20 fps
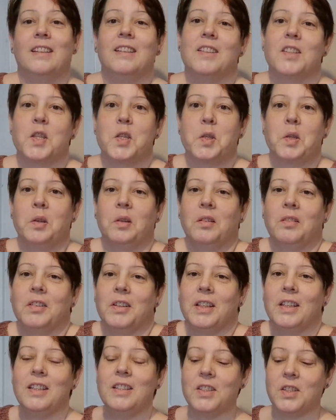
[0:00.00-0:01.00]

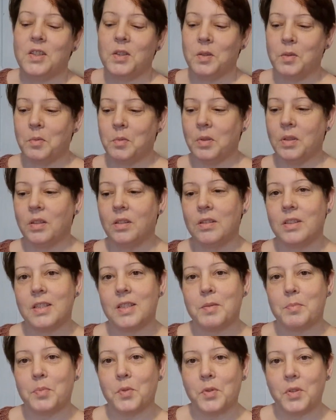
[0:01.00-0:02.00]
Sorry to
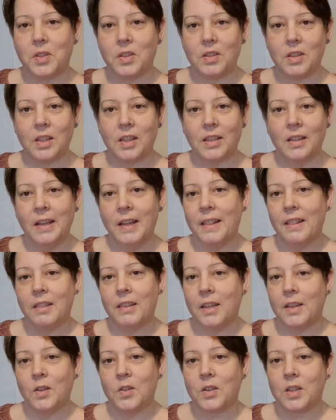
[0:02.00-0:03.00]
disappoint you there.
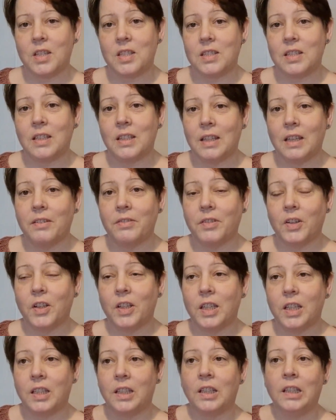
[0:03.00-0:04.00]
They're not kissing, they're
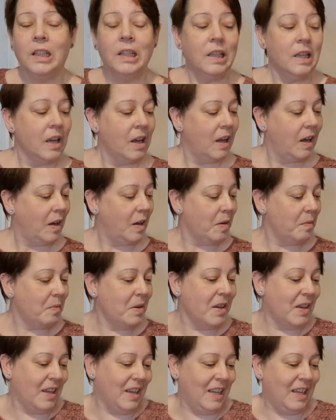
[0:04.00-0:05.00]
fighting.
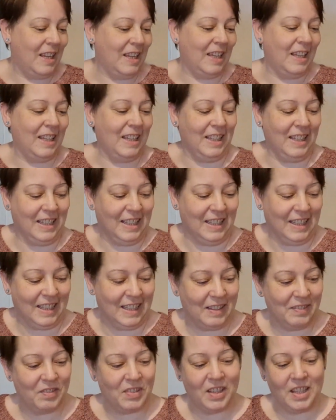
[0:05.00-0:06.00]

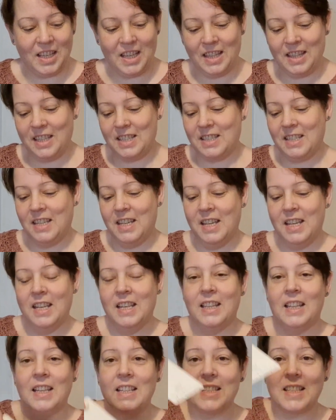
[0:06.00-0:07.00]
But yeah,
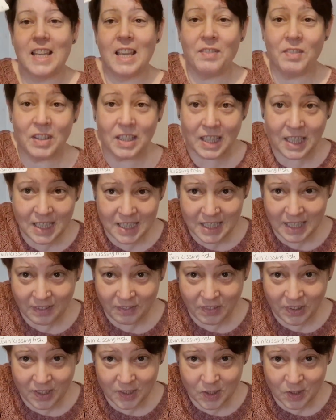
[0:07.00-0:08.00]
that's Kevin kissing
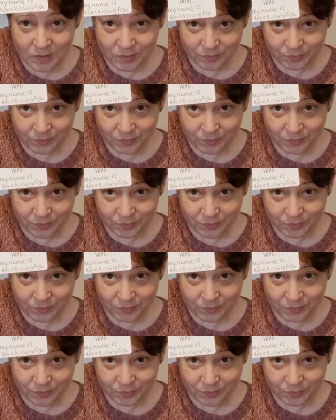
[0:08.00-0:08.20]
fish.